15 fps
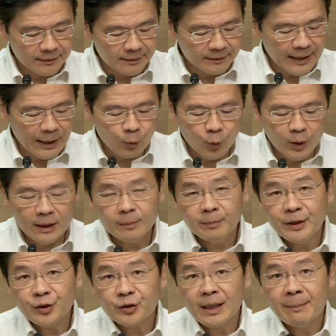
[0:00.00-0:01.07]
There will
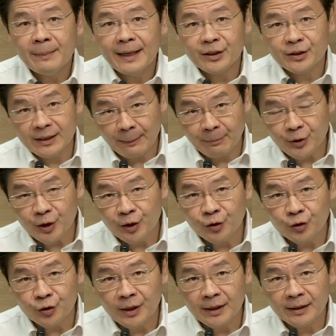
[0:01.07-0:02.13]
be some
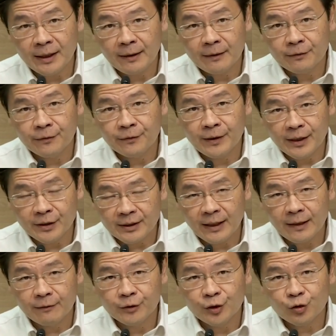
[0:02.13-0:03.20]
exceptions, and as
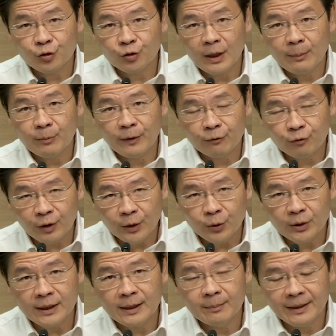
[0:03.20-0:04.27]
I've described, we have tried
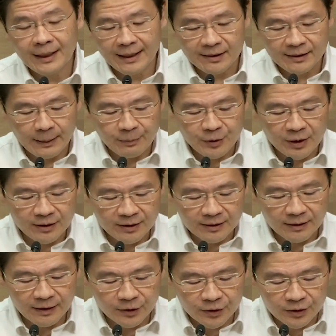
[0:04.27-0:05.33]
to keep the exceptions
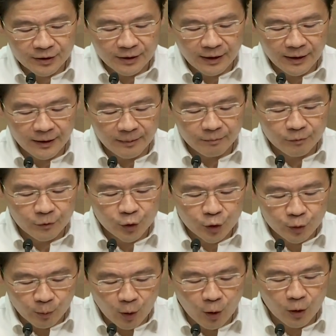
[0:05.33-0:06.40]
list
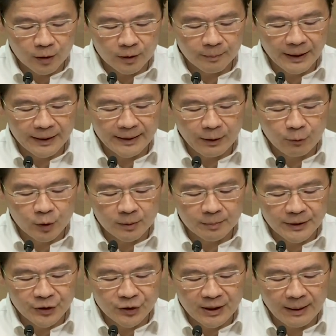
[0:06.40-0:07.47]
small, but there will
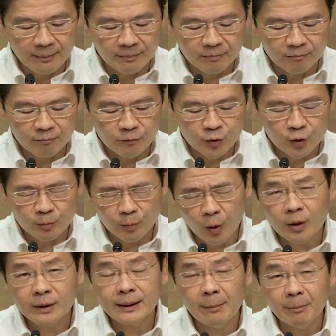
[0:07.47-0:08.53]
be some
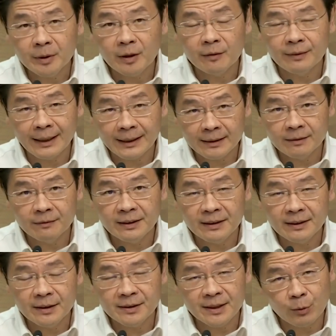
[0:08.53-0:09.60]
small number of
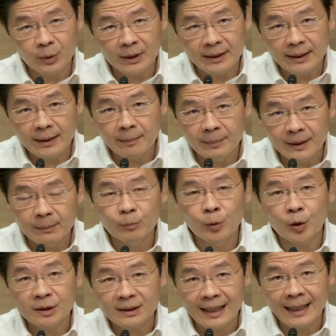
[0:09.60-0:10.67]
activities that will take a bit
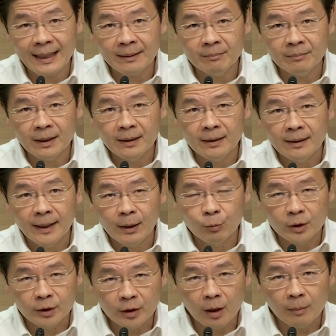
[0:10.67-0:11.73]
more time and
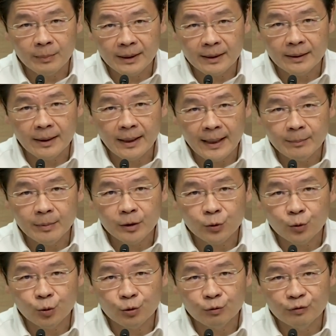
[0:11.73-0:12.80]
will not be able
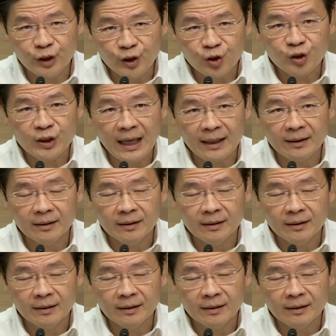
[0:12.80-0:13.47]
to restart